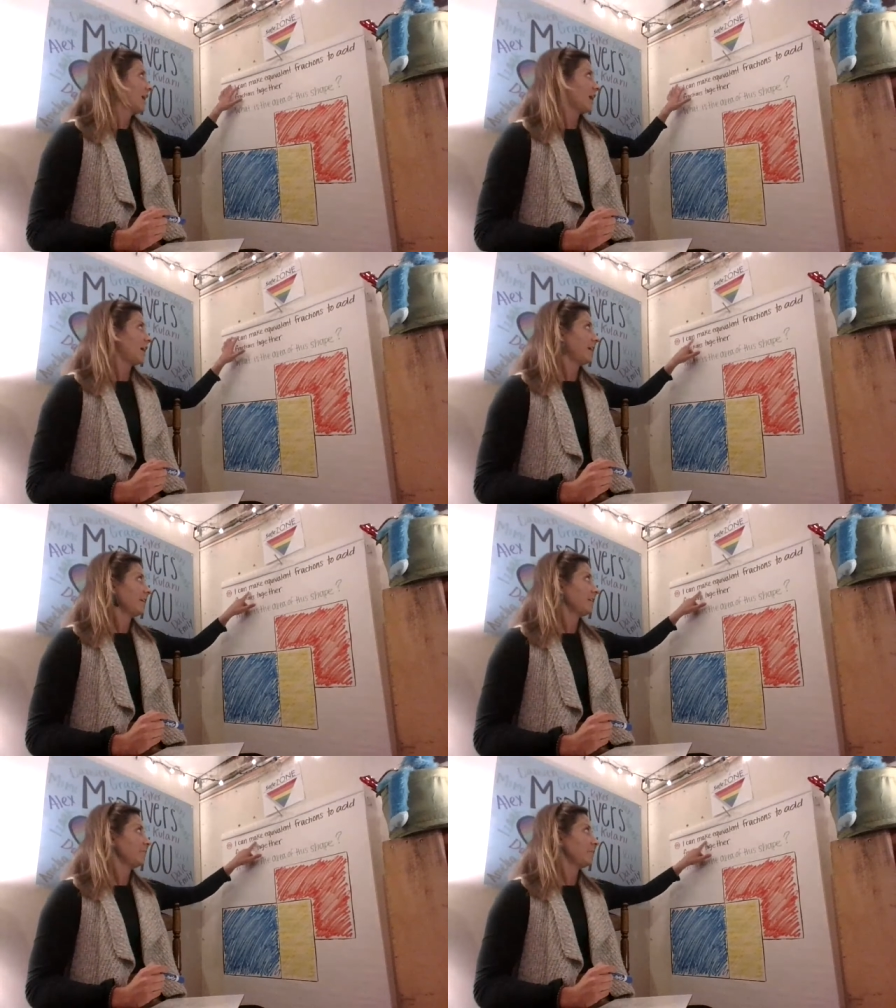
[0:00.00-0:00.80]
I
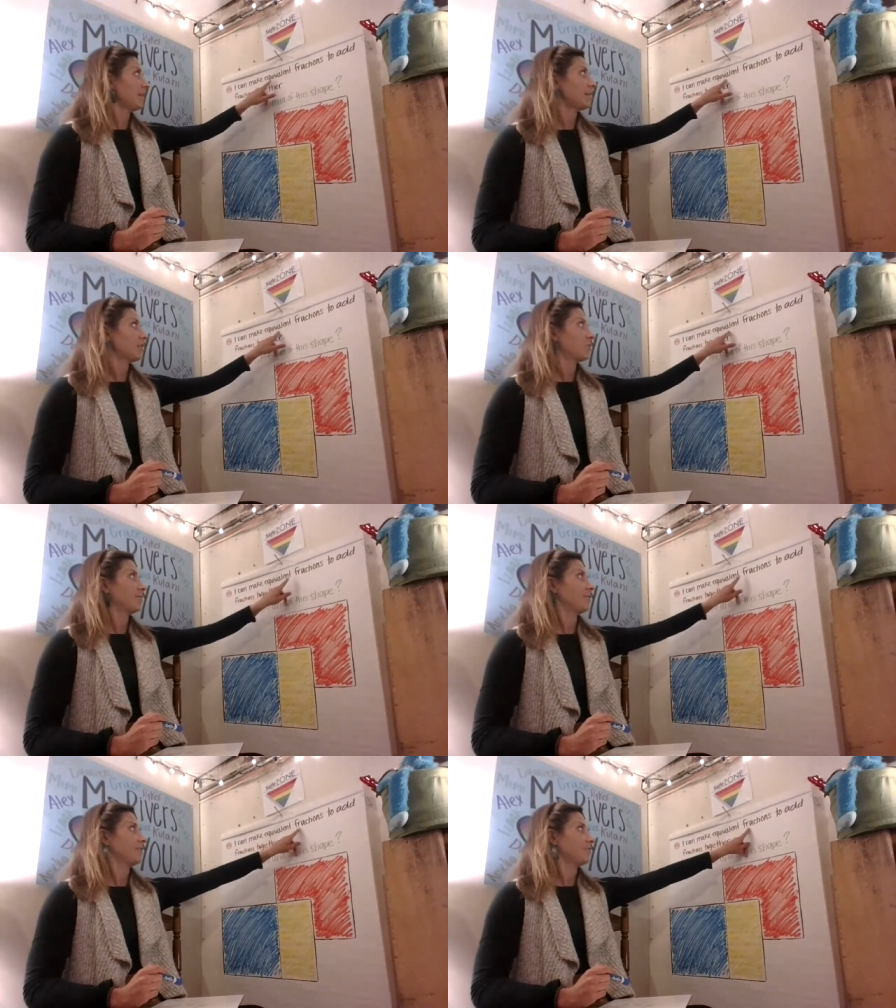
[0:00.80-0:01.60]
can make
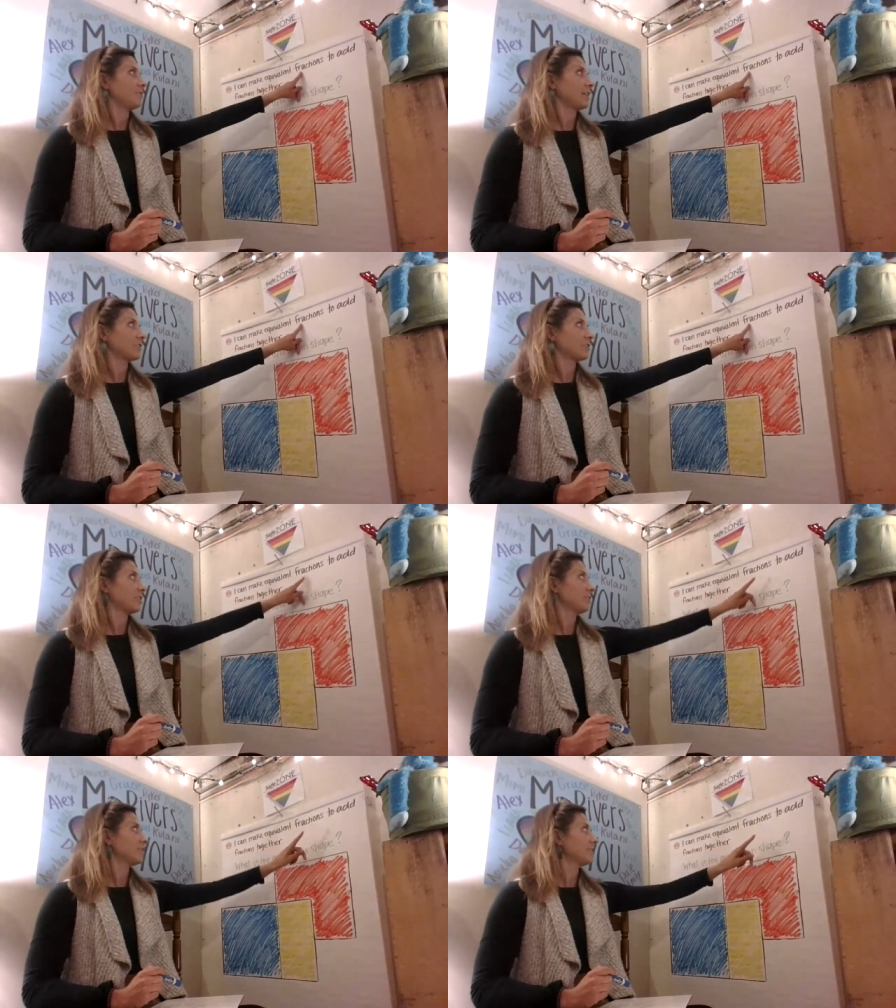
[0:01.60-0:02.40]
equivalent
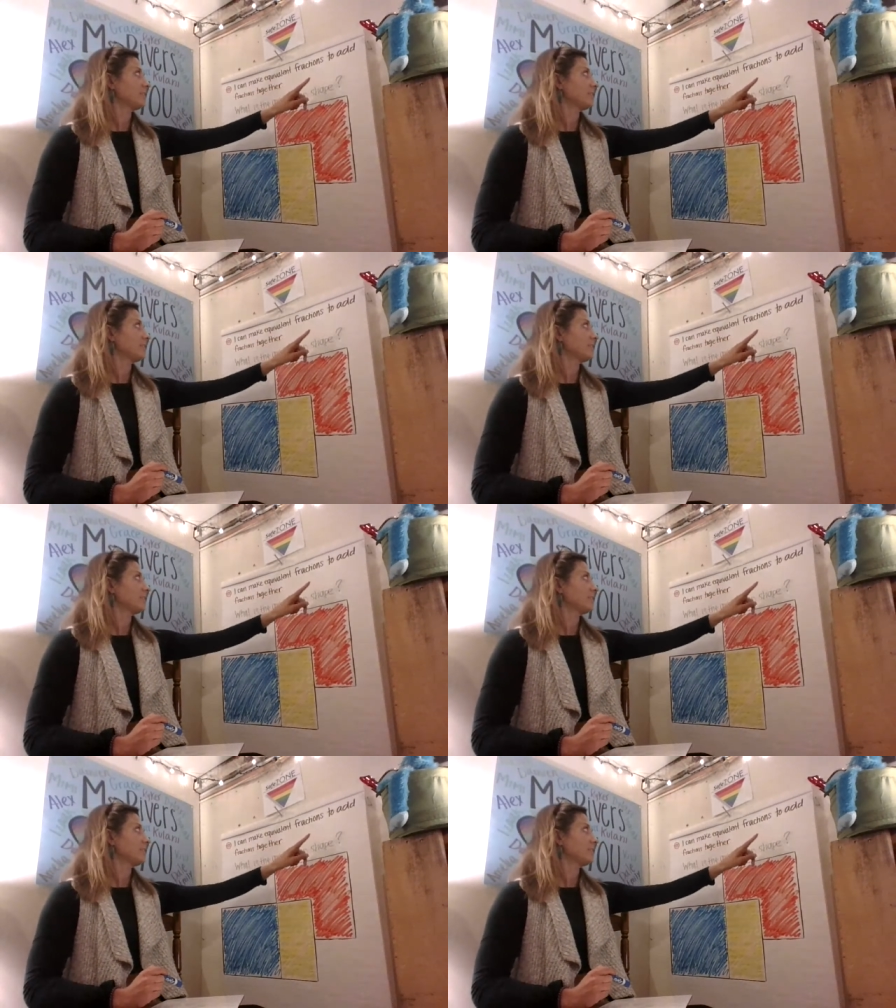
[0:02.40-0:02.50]
fractions